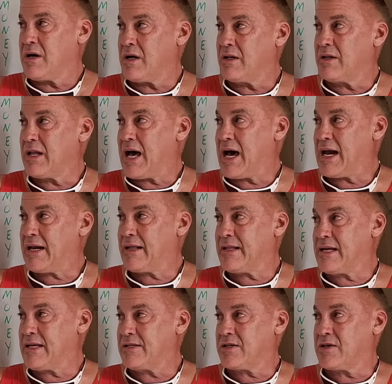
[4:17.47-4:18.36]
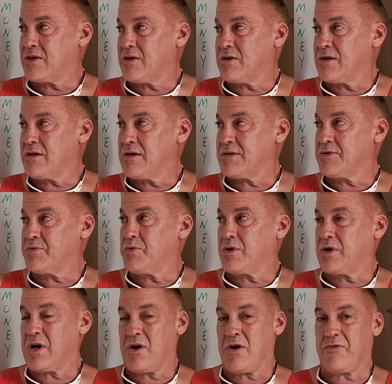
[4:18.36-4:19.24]
A lot of these girls
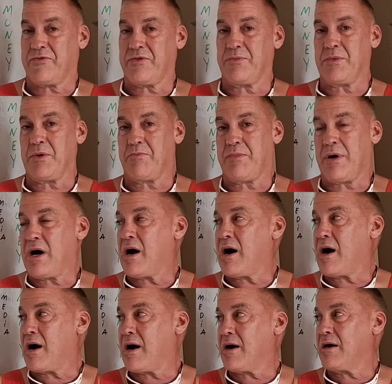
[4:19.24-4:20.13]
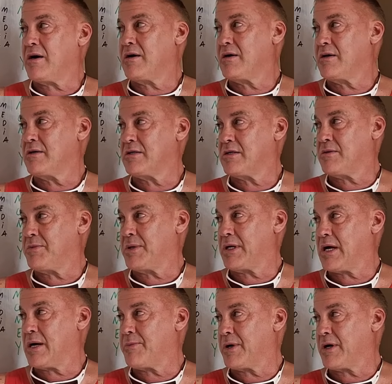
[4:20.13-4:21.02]
will go from the bar to
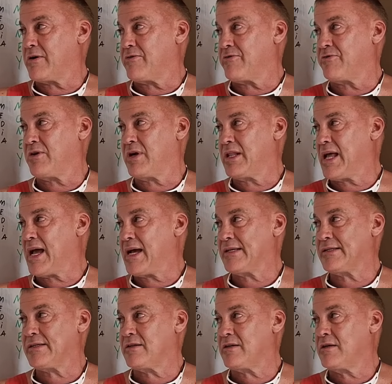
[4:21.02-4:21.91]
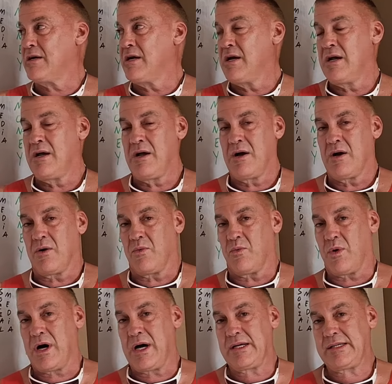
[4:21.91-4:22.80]
becoming a freelancer.
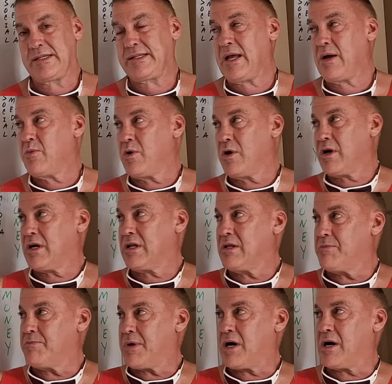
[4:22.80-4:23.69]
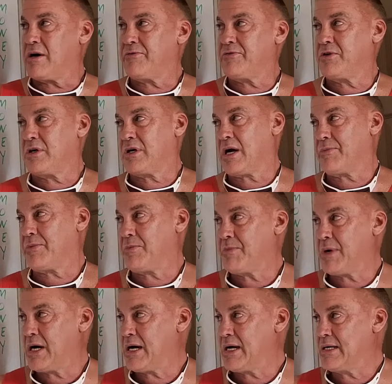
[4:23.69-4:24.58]
Once they work in the bar for a
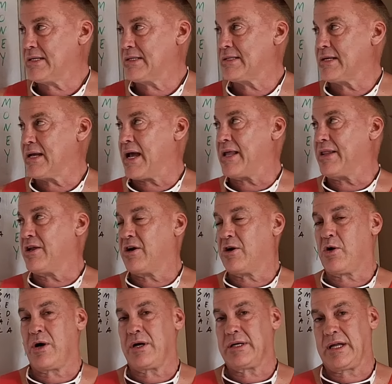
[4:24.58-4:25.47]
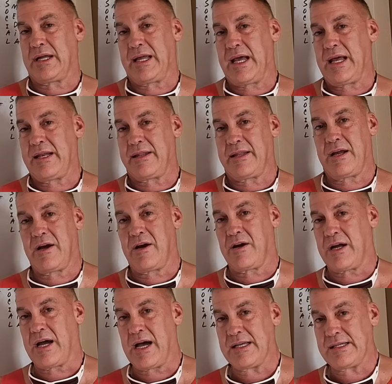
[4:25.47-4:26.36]
couple months and they're going to get
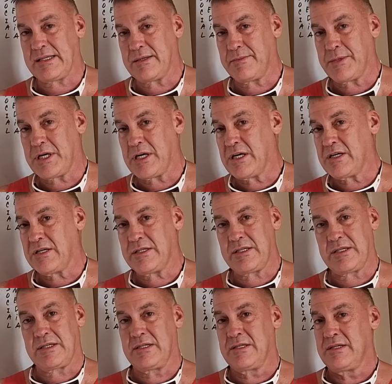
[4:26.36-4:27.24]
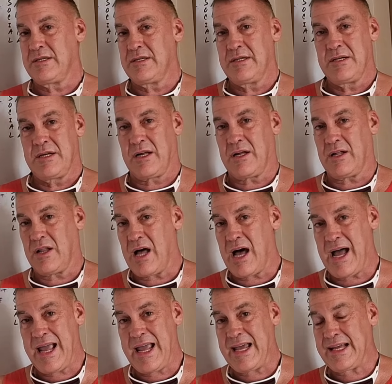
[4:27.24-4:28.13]
their customers,
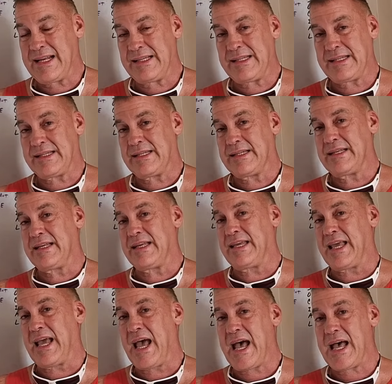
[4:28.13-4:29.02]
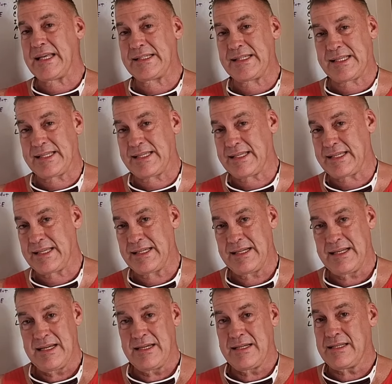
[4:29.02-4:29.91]
clients,
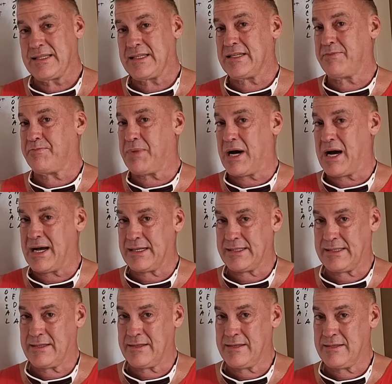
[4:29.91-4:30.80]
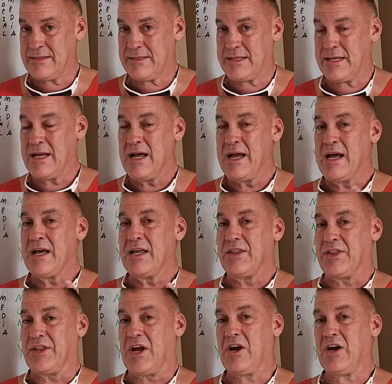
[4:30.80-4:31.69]
guests, sponsors,
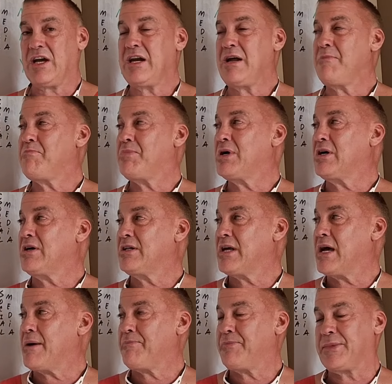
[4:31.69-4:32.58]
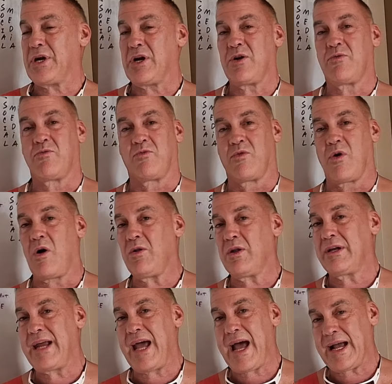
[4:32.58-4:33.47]
they're going to build up their
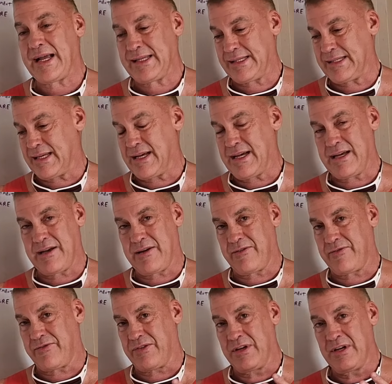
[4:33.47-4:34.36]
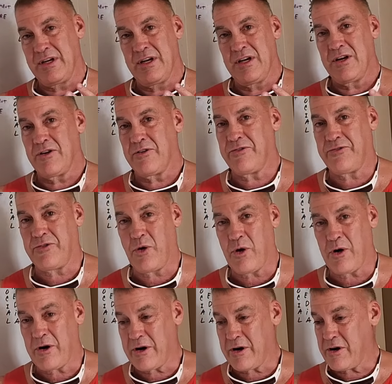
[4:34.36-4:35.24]
Rolodex of
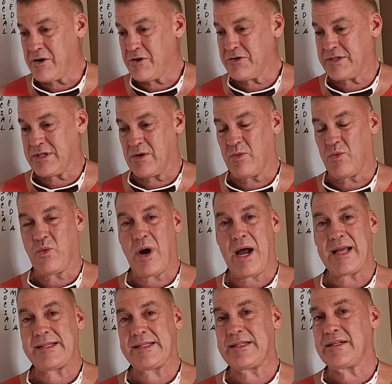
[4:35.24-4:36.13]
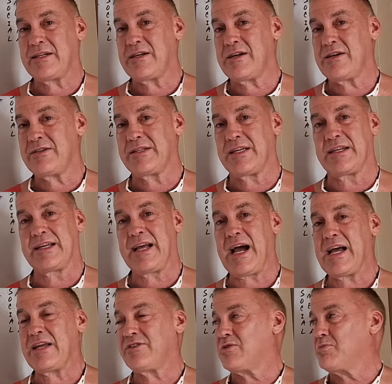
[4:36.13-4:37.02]
foreigners and Westerners and
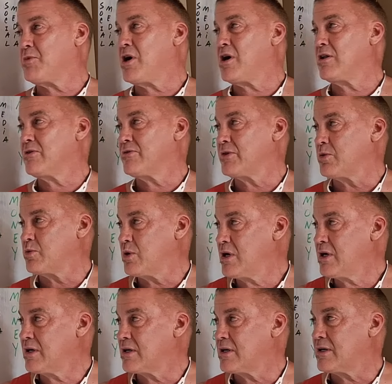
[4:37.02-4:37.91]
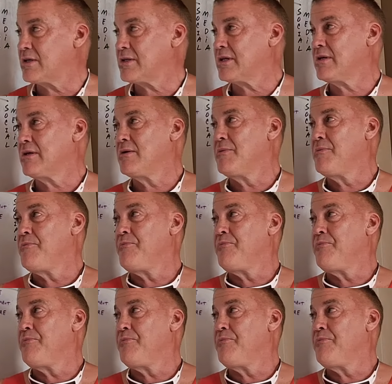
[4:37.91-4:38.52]
guys from all over the world.